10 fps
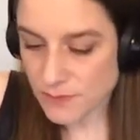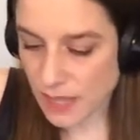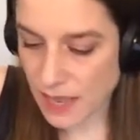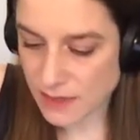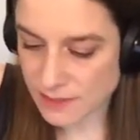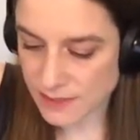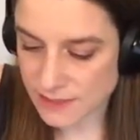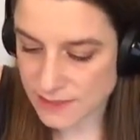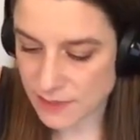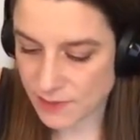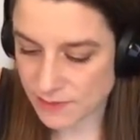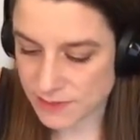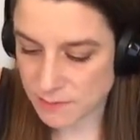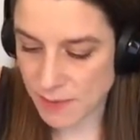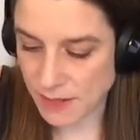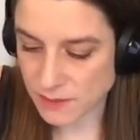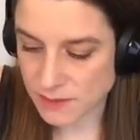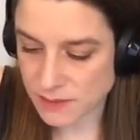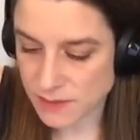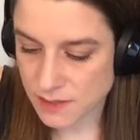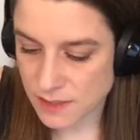and let's say we have some males.